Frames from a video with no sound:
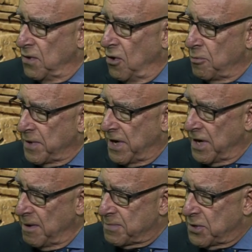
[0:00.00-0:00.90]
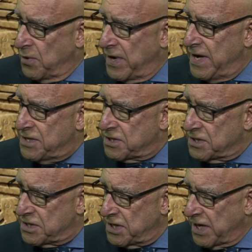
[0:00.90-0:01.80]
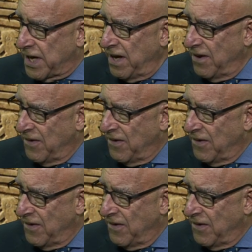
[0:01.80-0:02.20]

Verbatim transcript: open it up to an ancient city,